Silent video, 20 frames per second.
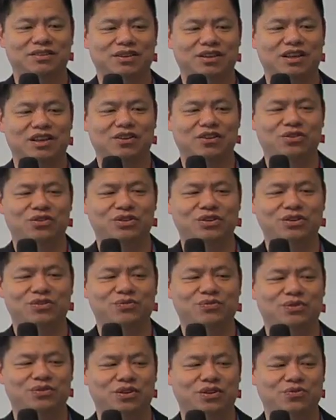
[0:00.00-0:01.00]
Okay, only
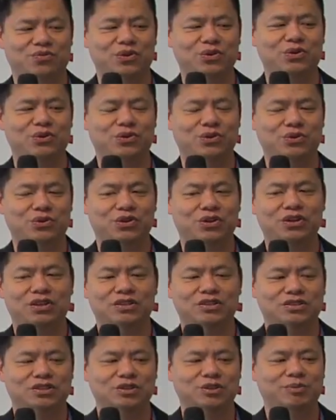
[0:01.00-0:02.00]
a few of you.
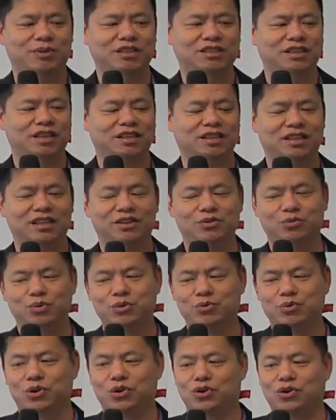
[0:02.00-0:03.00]
So it's basically we
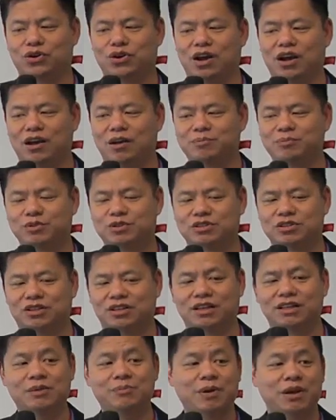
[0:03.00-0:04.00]
were um,
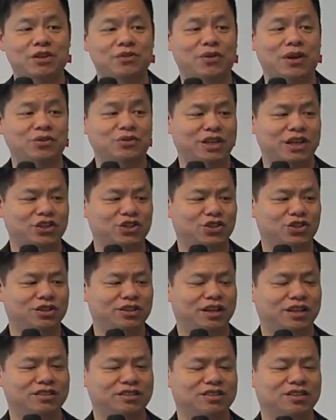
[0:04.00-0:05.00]
selected by the foundation
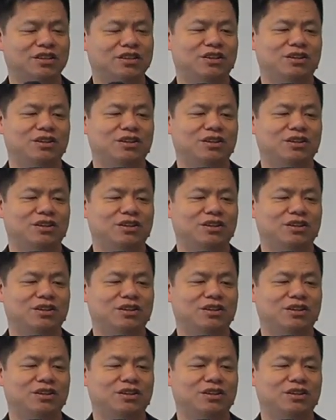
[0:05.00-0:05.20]
as